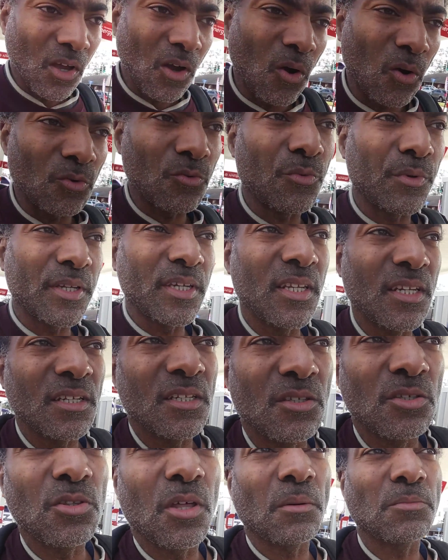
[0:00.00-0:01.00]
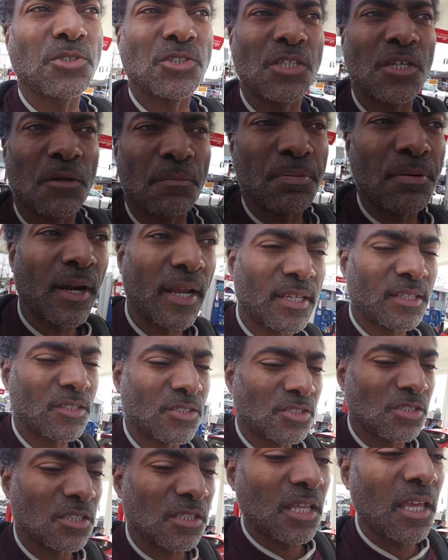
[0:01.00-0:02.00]
on reading. You know, I'm still
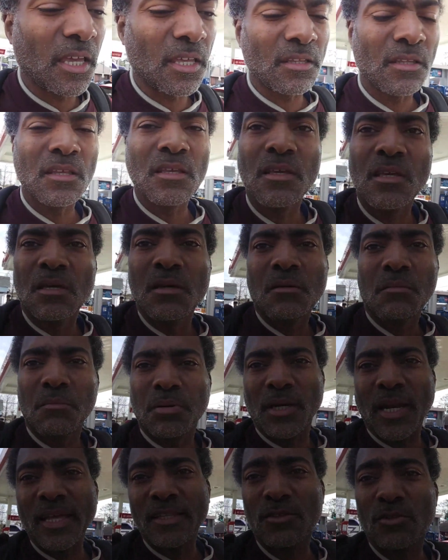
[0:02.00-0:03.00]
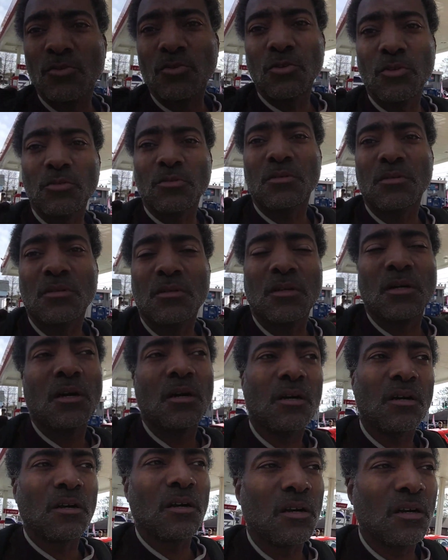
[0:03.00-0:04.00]
practicing that, but I do
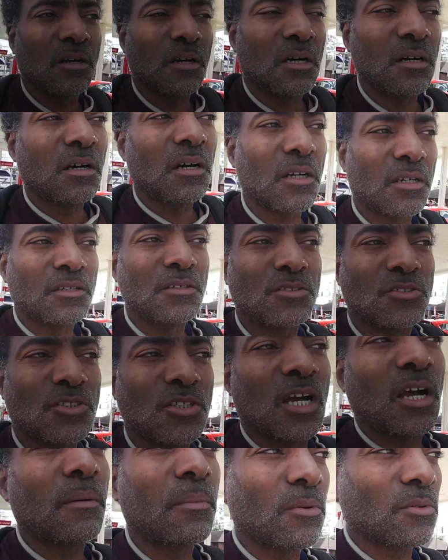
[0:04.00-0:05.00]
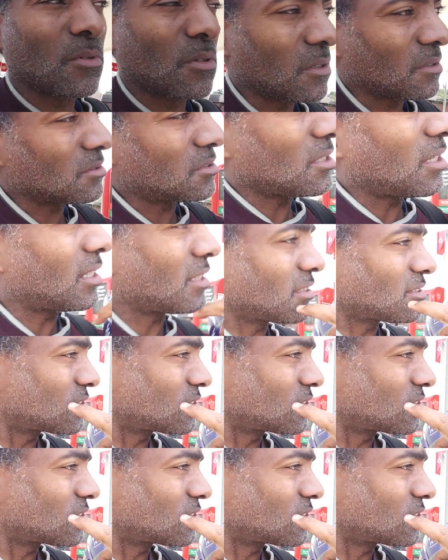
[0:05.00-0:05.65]
uh, a good job on, on, on,